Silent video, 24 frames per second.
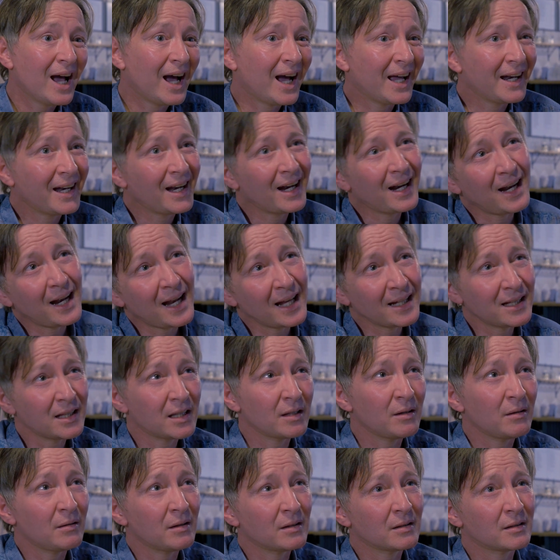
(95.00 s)
And I like
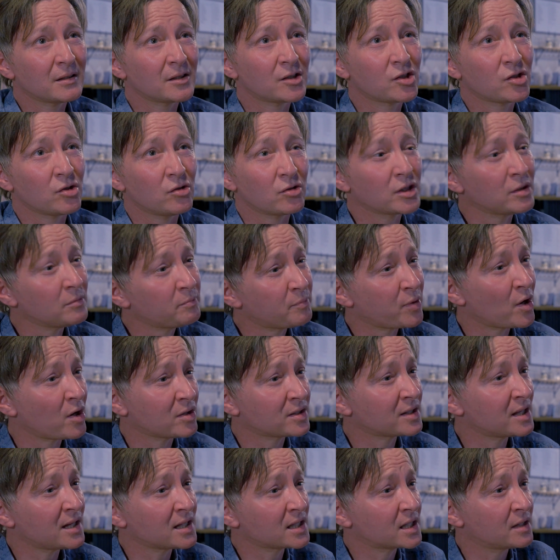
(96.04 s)
the, the sort of
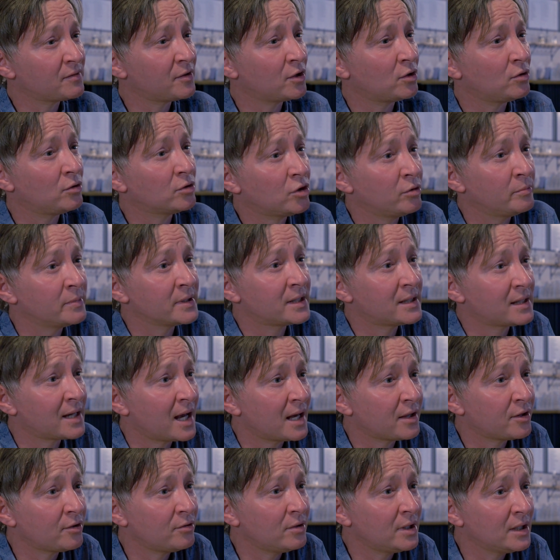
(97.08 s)
process of it all coming
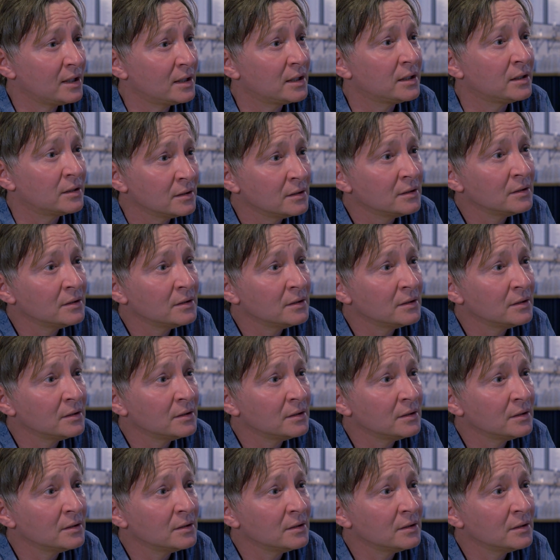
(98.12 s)
together, really.